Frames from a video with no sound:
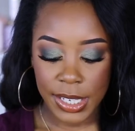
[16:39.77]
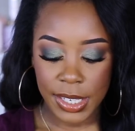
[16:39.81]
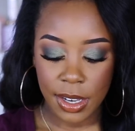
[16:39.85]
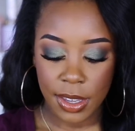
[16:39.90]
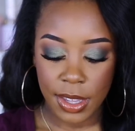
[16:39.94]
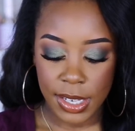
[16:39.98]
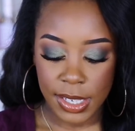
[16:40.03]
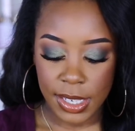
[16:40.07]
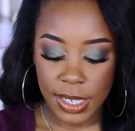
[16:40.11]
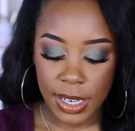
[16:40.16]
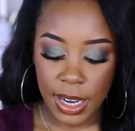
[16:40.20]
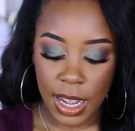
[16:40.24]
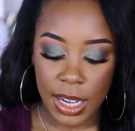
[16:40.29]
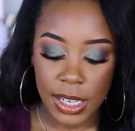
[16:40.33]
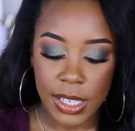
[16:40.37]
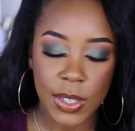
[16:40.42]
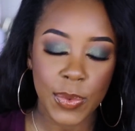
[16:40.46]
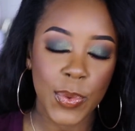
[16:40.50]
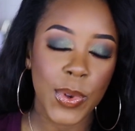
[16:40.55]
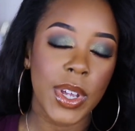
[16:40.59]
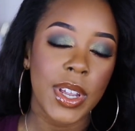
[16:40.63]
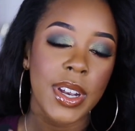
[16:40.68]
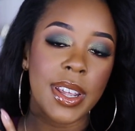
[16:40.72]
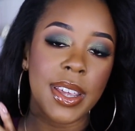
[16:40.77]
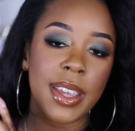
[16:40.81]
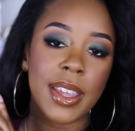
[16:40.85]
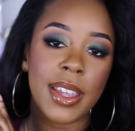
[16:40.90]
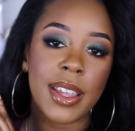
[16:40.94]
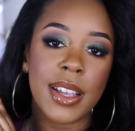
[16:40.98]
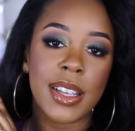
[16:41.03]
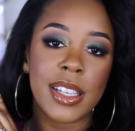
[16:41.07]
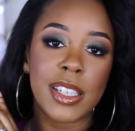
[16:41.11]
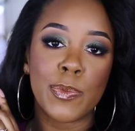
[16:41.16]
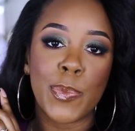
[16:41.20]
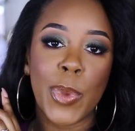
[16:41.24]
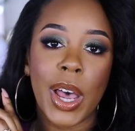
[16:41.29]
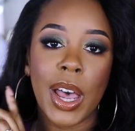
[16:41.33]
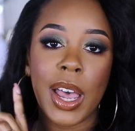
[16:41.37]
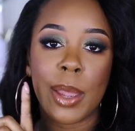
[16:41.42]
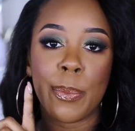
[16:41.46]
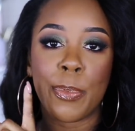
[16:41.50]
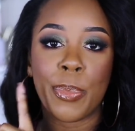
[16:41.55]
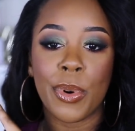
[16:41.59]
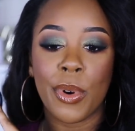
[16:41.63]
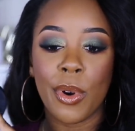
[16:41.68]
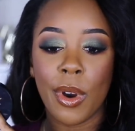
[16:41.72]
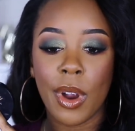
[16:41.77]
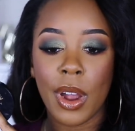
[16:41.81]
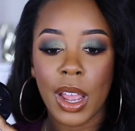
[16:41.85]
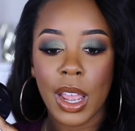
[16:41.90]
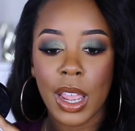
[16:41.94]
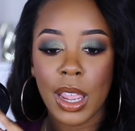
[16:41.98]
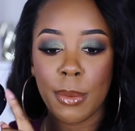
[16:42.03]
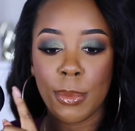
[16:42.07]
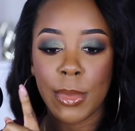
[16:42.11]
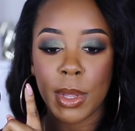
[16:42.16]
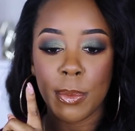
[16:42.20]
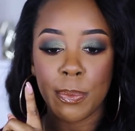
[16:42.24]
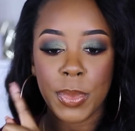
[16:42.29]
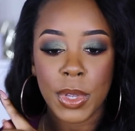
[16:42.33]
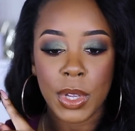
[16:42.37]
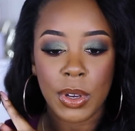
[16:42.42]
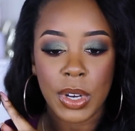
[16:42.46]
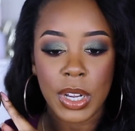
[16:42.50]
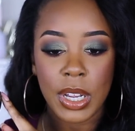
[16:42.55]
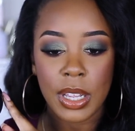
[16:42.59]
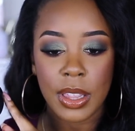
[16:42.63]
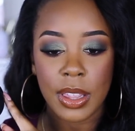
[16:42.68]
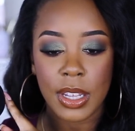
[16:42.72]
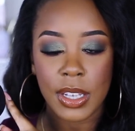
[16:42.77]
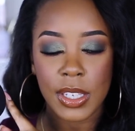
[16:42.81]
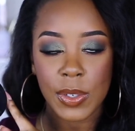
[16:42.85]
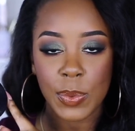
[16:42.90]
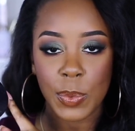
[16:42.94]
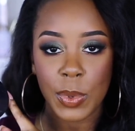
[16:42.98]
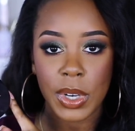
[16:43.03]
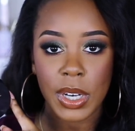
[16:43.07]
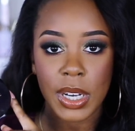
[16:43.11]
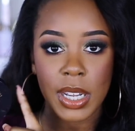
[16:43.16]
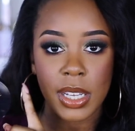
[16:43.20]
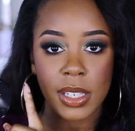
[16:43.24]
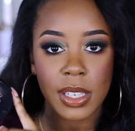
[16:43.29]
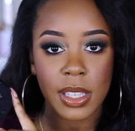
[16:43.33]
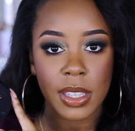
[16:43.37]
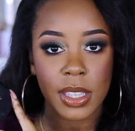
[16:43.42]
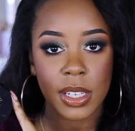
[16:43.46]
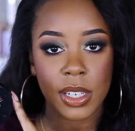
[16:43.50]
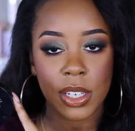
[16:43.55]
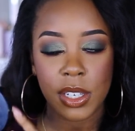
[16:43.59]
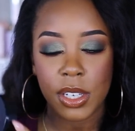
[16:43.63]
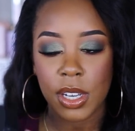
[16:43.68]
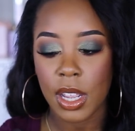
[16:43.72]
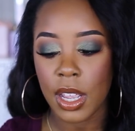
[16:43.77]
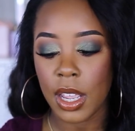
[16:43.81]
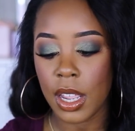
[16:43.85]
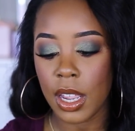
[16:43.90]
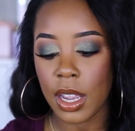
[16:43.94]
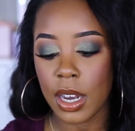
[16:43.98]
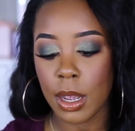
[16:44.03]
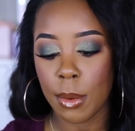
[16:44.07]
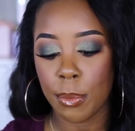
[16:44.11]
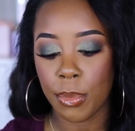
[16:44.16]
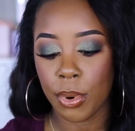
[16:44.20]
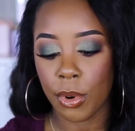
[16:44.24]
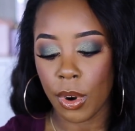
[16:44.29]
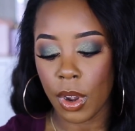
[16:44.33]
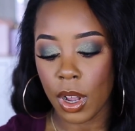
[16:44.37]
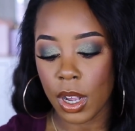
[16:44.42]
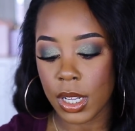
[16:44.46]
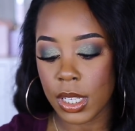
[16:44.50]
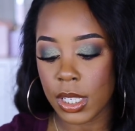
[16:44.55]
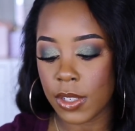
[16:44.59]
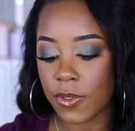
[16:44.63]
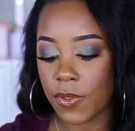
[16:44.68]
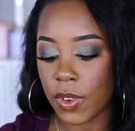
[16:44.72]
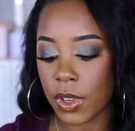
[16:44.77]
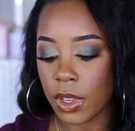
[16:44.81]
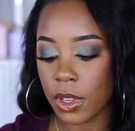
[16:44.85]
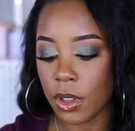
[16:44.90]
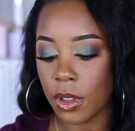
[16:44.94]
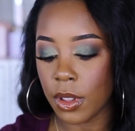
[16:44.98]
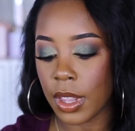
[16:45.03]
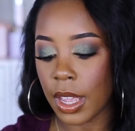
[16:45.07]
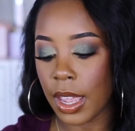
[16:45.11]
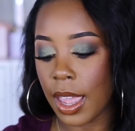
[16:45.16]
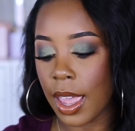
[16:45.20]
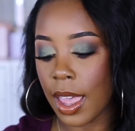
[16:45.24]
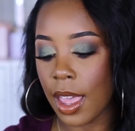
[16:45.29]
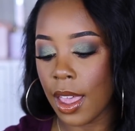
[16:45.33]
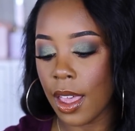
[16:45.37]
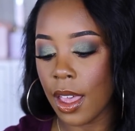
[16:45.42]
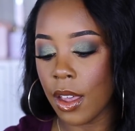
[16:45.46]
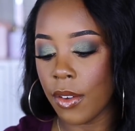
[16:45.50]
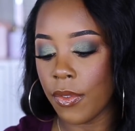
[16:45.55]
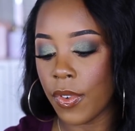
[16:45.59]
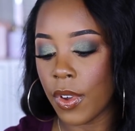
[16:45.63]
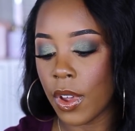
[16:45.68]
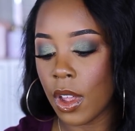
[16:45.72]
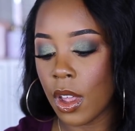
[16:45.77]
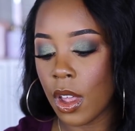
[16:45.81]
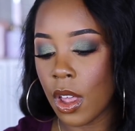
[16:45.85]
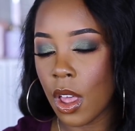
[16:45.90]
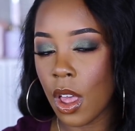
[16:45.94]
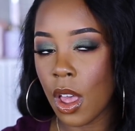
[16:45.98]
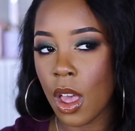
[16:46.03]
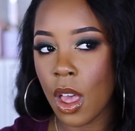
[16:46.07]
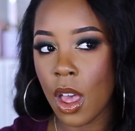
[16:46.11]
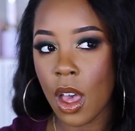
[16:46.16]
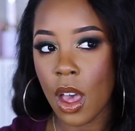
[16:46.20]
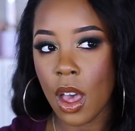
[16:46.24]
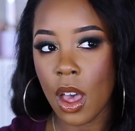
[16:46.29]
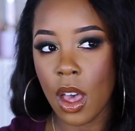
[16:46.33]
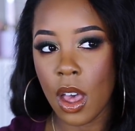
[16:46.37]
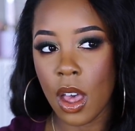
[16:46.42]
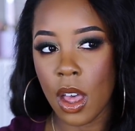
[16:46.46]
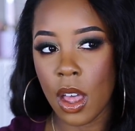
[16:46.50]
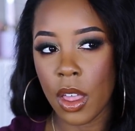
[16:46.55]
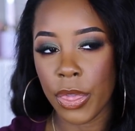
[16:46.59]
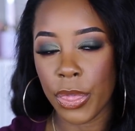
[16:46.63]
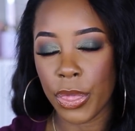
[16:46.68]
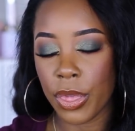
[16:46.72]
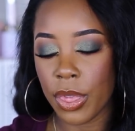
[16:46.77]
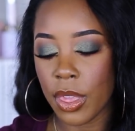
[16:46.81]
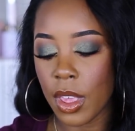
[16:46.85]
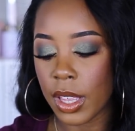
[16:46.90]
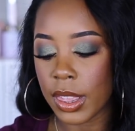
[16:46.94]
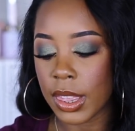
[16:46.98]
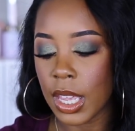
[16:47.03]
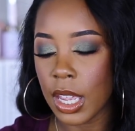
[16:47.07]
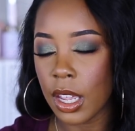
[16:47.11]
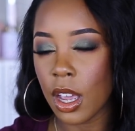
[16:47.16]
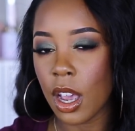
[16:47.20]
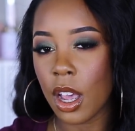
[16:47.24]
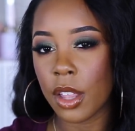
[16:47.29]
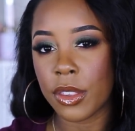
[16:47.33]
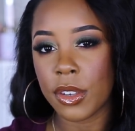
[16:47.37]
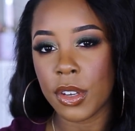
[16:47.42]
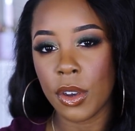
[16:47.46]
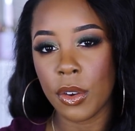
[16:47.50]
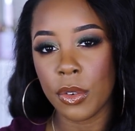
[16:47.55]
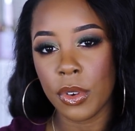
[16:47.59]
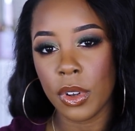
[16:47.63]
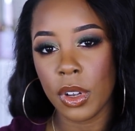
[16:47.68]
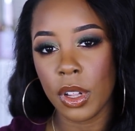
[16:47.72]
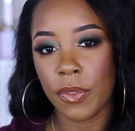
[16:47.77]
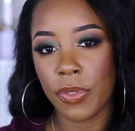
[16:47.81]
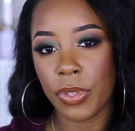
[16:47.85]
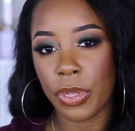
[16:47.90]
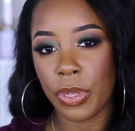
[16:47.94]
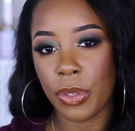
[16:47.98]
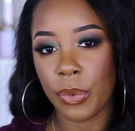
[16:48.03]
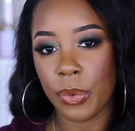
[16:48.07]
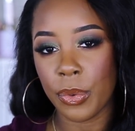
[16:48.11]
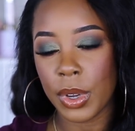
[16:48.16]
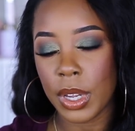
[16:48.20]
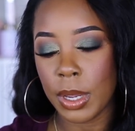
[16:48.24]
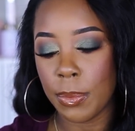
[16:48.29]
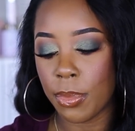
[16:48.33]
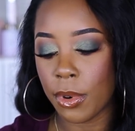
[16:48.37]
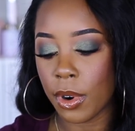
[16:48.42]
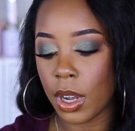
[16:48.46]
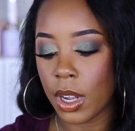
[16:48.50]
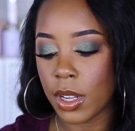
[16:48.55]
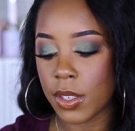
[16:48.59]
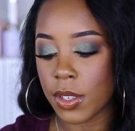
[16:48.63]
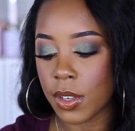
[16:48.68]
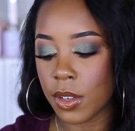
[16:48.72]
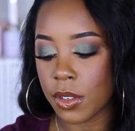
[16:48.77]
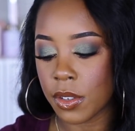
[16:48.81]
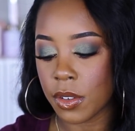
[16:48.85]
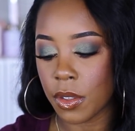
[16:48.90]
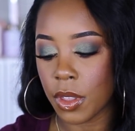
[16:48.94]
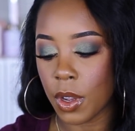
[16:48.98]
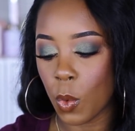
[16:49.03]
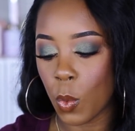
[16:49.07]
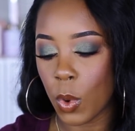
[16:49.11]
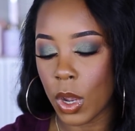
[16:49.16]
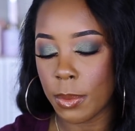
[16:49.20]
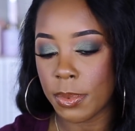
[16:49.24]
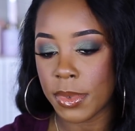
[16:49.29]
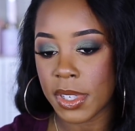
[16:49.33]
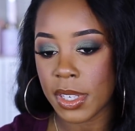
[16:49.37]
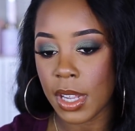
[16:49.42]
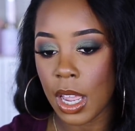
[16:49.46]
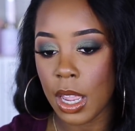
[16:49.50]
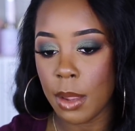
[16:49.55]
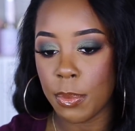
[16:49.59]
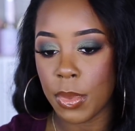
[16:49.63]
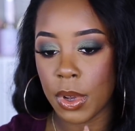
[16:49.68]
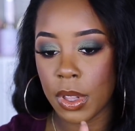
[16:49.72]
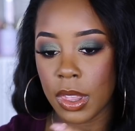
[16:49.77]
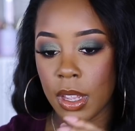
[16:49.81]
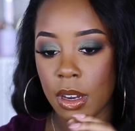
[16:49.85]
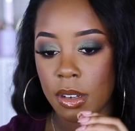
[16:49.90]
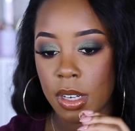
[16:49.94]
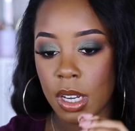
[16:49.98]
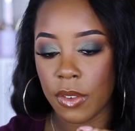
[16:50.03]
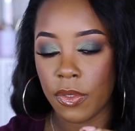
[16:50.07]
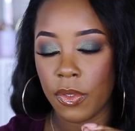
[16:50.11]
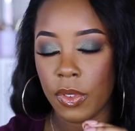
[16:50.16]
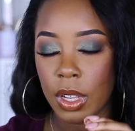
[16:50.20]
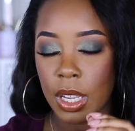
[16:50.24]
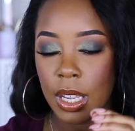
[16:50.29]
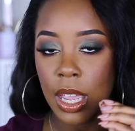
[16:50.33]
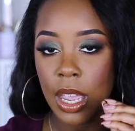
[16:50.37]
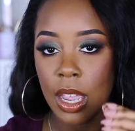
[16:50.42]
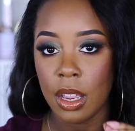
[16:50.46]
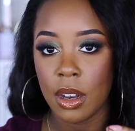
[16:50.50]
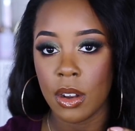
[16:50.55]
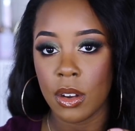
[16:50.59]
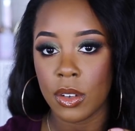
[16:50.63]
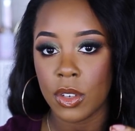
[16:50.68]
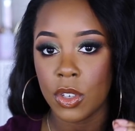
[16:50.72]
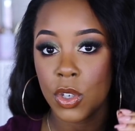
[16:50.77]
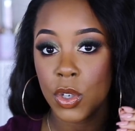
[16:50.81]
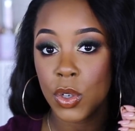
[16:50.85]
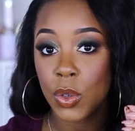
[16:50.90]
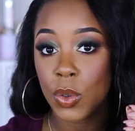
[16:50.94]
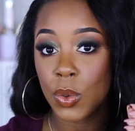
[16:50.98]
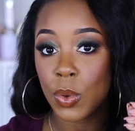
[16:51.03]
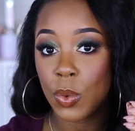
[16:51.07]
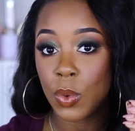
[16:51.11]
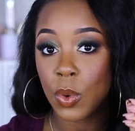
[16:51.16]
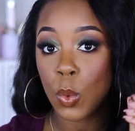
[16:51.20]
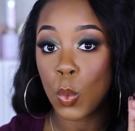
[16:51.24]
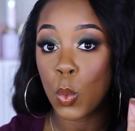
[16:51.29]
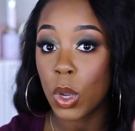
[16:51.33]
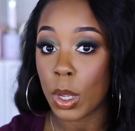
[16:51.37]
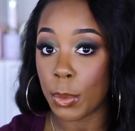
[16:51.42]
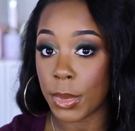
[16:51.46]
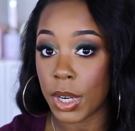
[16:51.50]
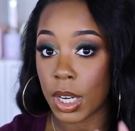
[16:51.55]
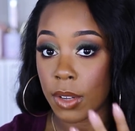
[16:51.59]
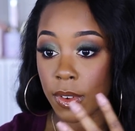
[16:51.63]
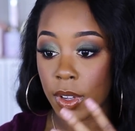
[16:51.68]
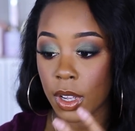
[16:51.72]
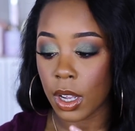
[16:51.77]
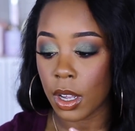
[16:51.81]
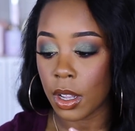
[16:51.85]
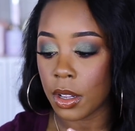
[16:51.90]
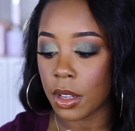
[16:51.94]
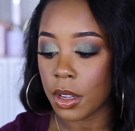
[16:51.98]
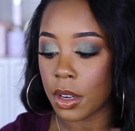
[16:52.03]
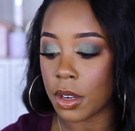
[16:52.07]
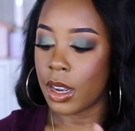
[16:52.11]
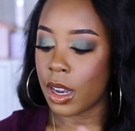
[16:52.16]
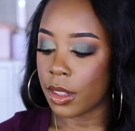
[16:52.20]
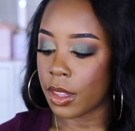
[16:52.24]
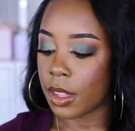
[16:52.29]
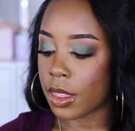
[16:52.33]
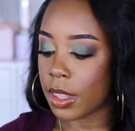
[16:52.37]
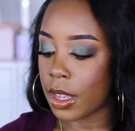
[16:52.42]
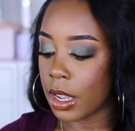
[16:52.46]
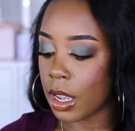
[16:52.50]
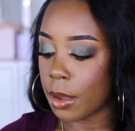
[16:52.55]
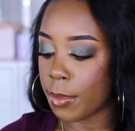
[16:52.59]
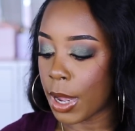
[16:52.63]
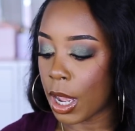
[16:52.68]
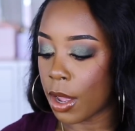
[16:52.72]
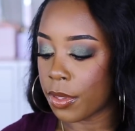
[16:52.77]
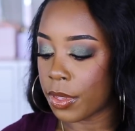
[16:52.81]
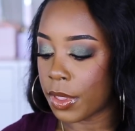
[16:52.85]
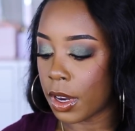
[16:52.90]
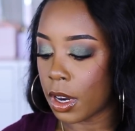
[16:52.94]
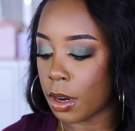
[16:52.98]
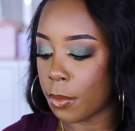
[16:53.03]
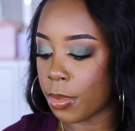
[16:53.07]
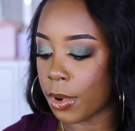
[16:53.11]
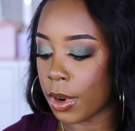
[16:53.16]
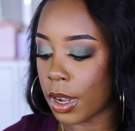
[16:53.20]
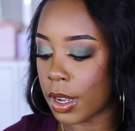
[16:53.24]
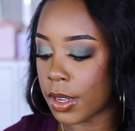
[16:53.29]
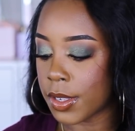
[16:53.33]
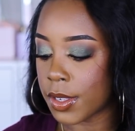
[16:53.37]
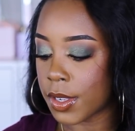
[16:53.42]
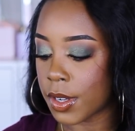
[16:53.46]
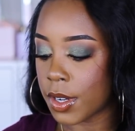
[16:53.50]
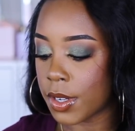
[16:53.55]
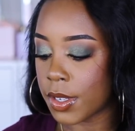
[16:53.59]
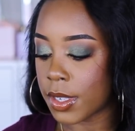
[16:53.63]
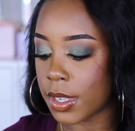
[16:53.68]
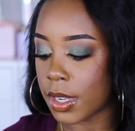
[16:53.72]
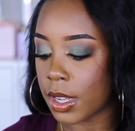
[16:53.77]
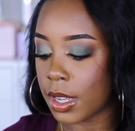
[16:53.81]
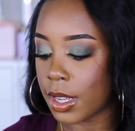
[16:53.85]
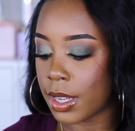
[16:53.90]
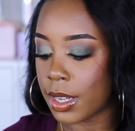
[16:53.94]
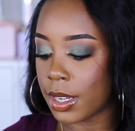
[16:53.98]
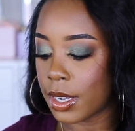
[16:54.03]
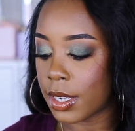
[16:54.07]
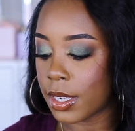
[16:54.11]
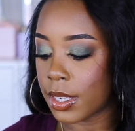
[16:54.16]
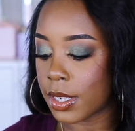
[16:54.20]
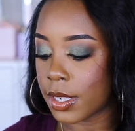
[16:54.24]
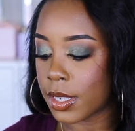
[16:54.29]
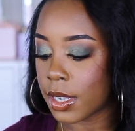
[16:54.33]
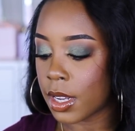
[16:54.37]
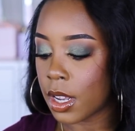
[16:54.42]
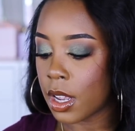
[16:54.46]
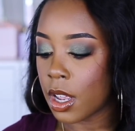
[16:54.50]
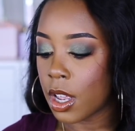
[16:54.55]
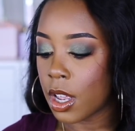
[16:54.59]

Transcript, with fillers: right, so this next one is by Prime Beauty. This one is in the shade Bronzeville. They have, uh, I think, a total of three bronzers on their website, but they're definitely catered to women of color. Now, the thing about their bronzers is